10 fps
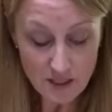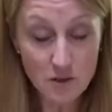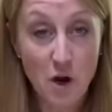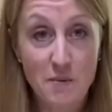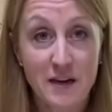
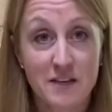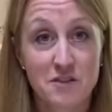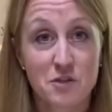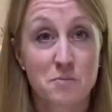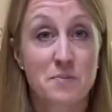So I hope that
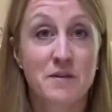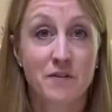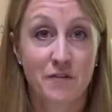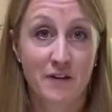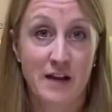gives you a bit of
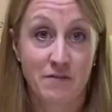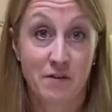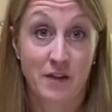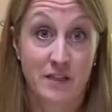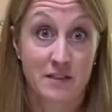a flavour
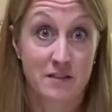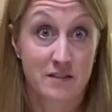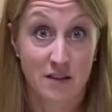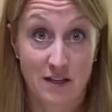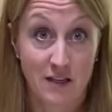of things
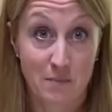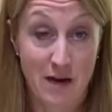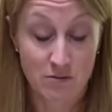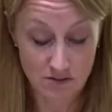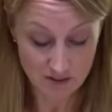to think
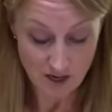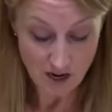about.